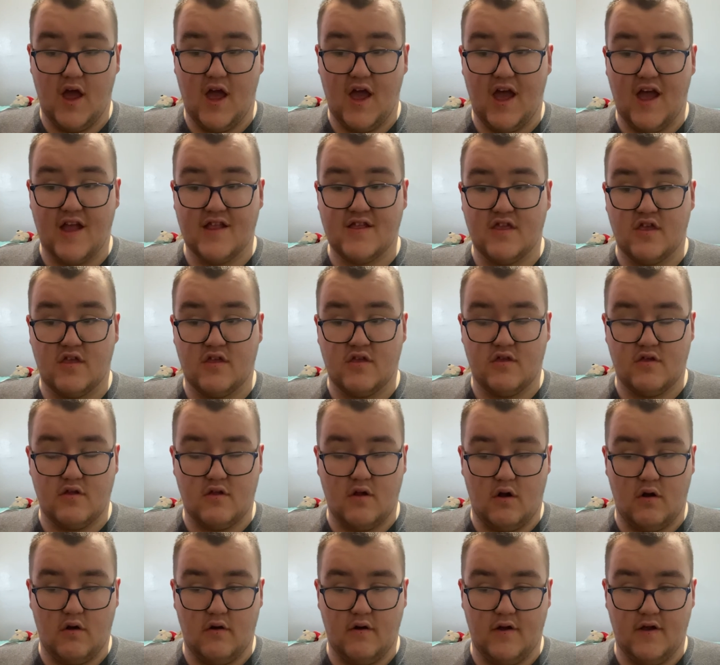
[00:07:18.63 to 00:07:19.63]
At the
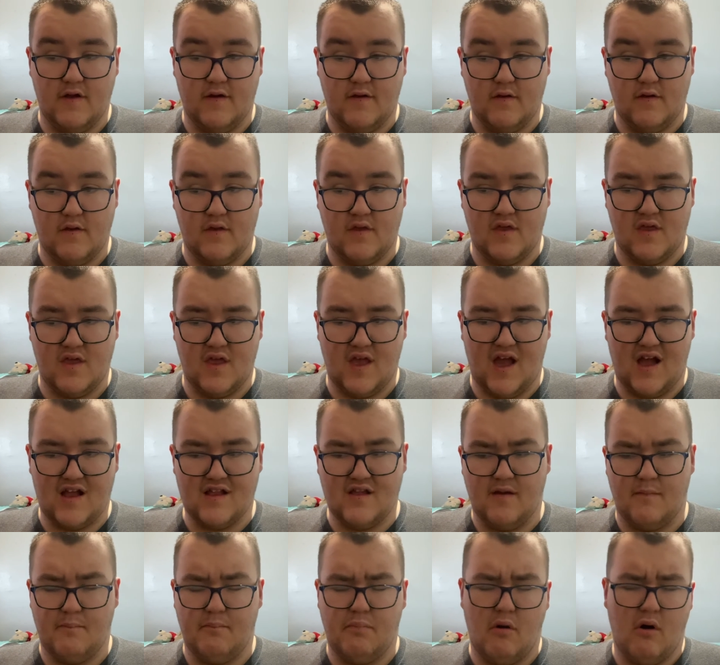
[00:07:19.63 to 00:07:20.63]

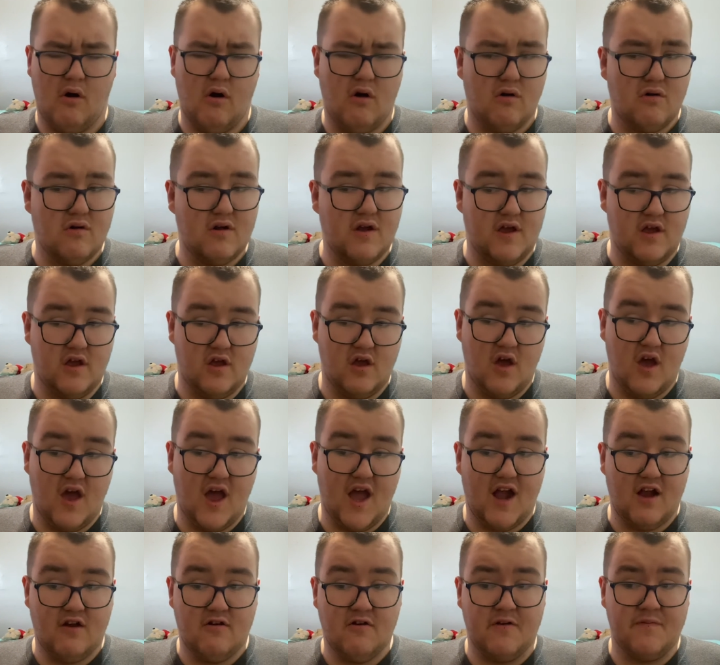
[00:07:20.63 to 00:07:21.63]

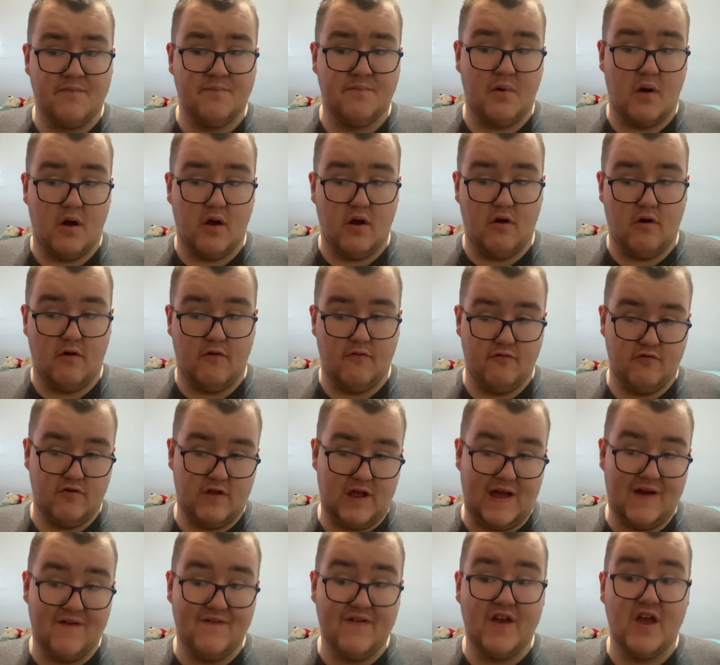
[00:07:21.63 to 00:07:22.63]
Christmas party Oliver was
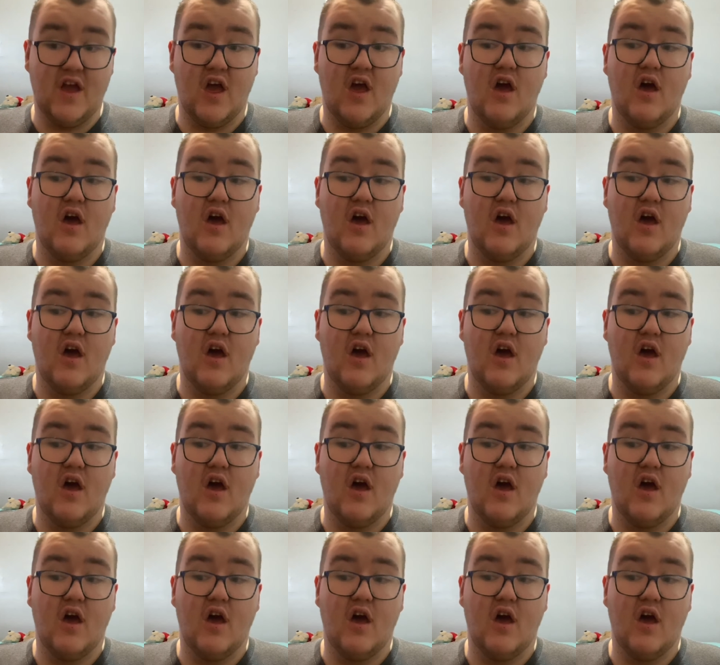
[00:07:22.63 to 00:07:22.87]
having,